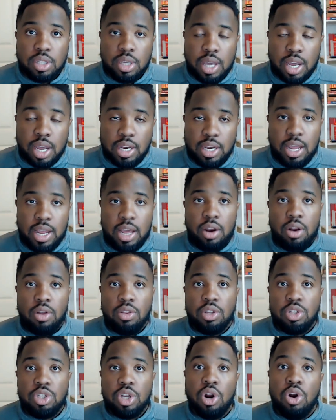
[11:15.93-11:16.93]
cut down
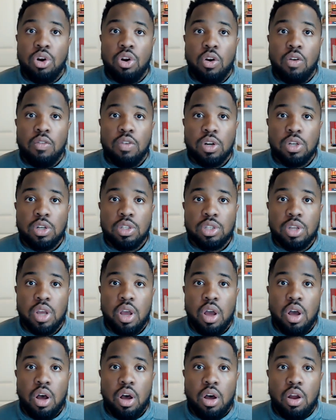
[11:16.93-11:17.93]
on the turnovers
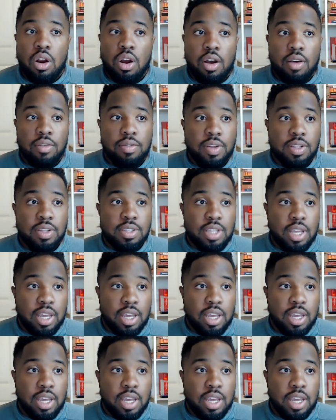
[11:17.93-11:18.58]
on offense.